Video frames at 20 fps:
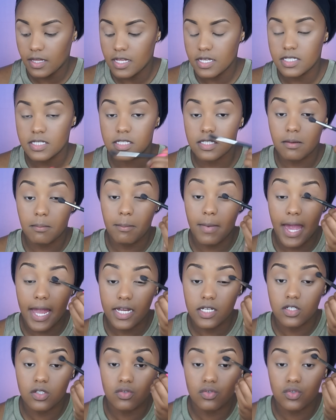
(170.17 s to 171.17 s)
And this is a
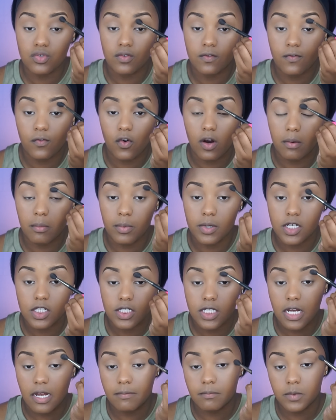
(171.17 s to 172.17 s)
MAC 224
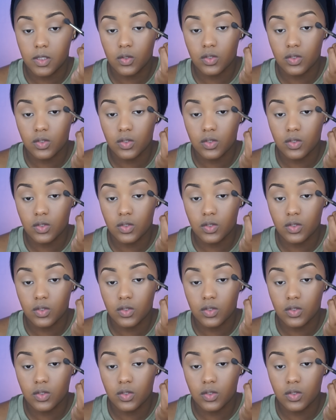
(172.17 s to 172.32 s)
brush that I'm